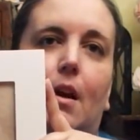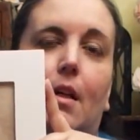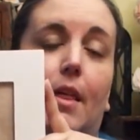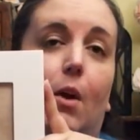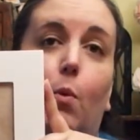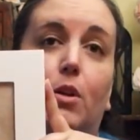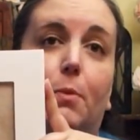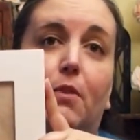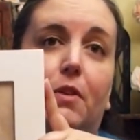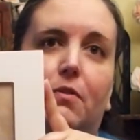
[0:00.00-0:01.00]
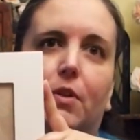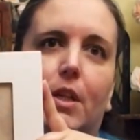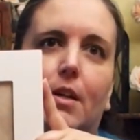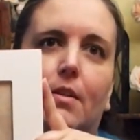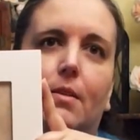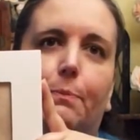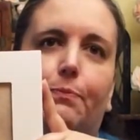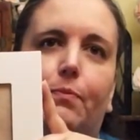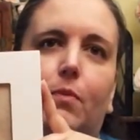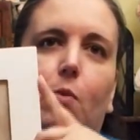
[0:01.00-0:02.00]
think it works perfect for this.
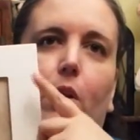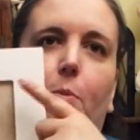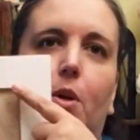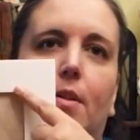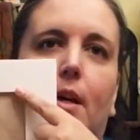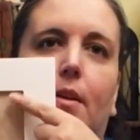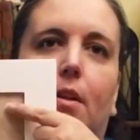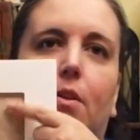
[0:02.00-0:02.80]
It really brings out the little